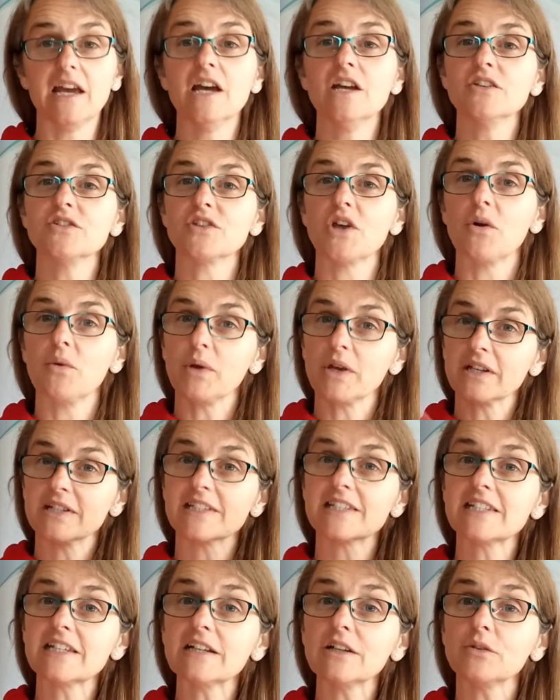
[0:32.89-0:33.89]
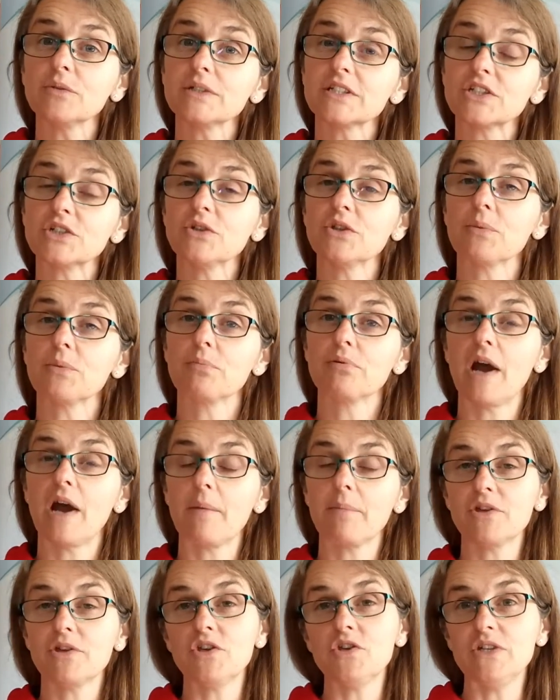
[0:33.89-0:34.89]
So you can still always do the
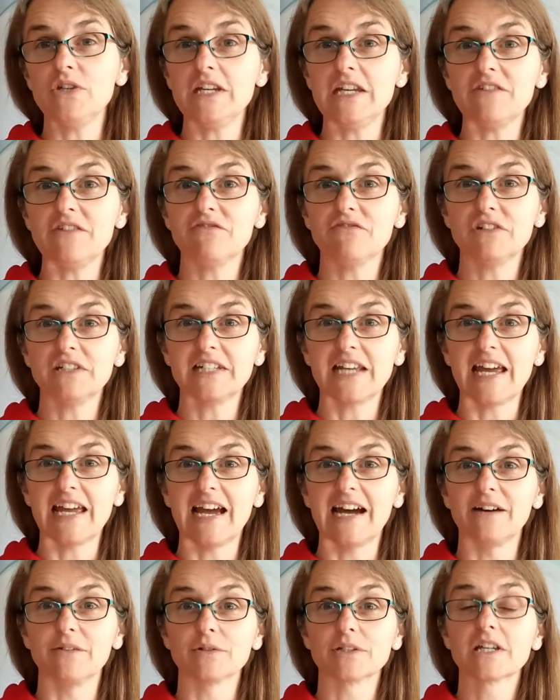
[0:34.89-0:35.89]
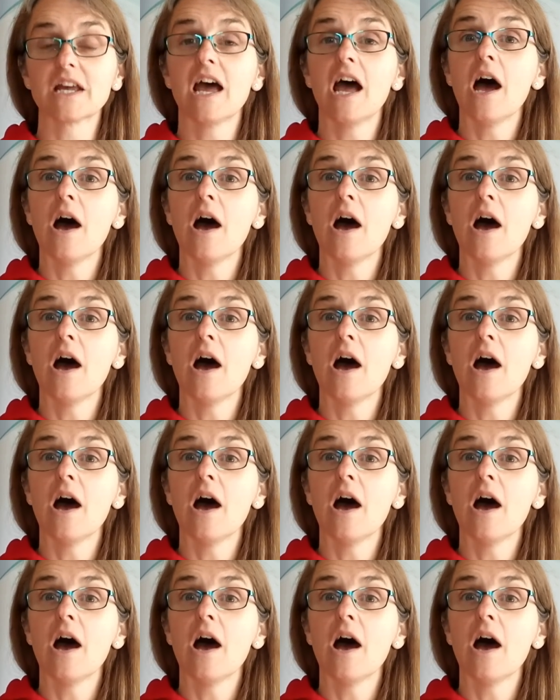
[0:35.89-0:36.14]
prep that you need for a day out.